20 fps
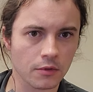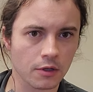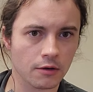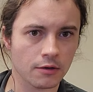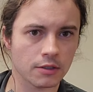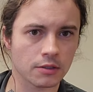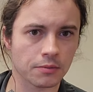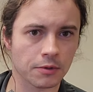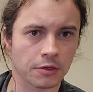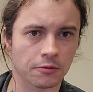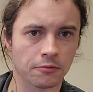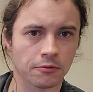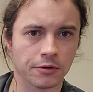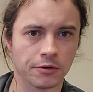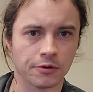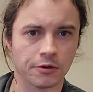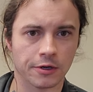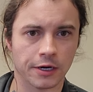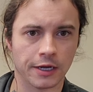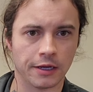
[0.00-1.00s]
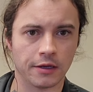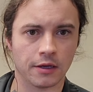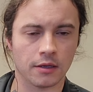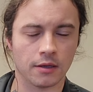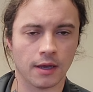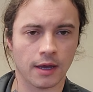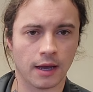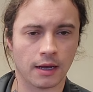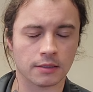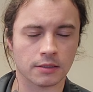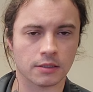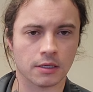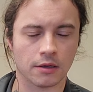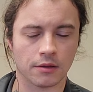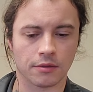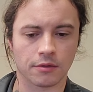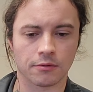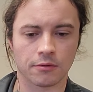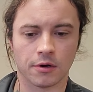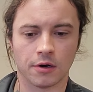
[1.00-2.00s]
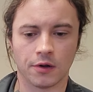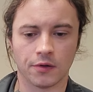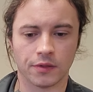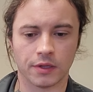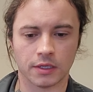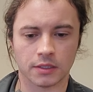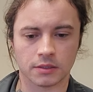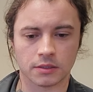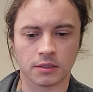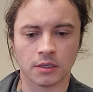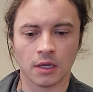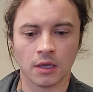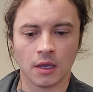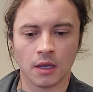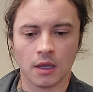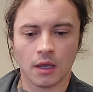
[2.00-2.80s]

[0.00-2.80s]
he's been a real great asset through all this.